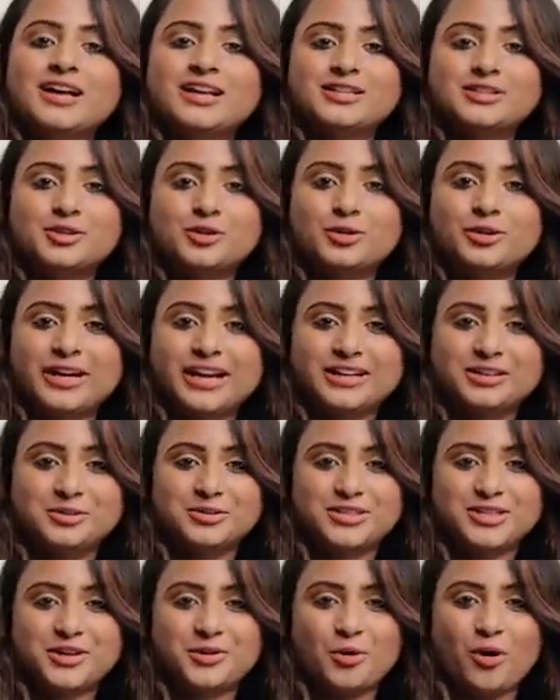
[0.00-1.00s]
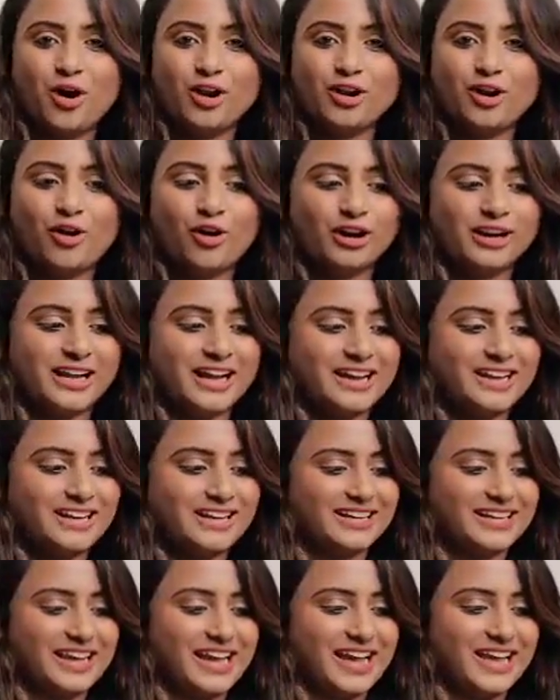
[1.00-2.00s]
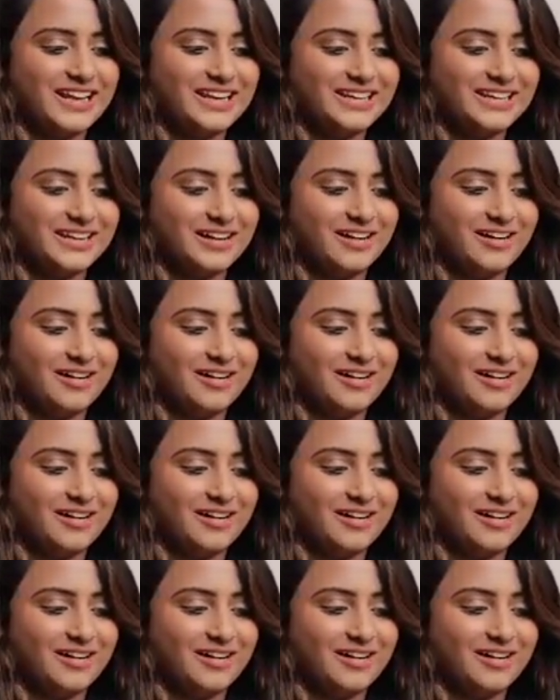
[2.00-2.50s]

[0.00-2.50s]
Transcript: So great to see you all online again.